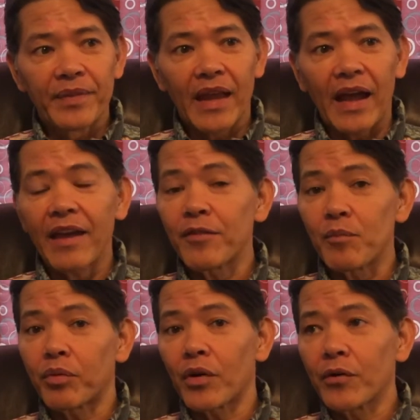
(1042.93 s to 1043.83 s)
I haven't
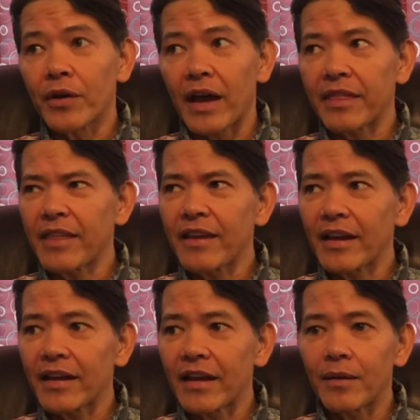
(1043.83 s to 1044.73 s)
broke. I think I
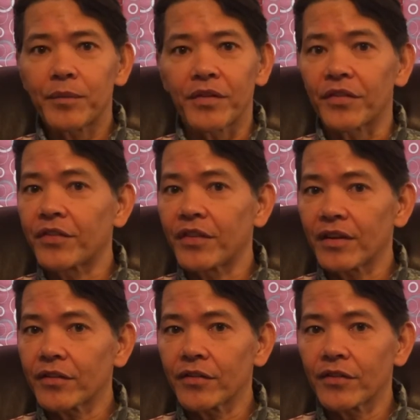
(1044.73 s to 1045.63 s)
got up to
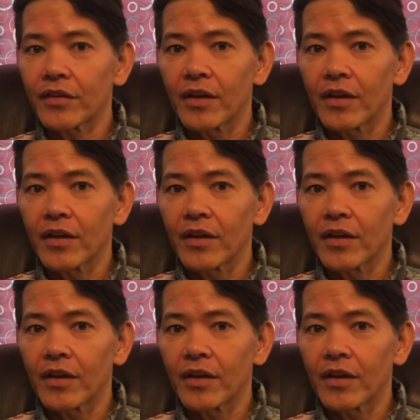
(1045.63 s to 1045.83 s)
6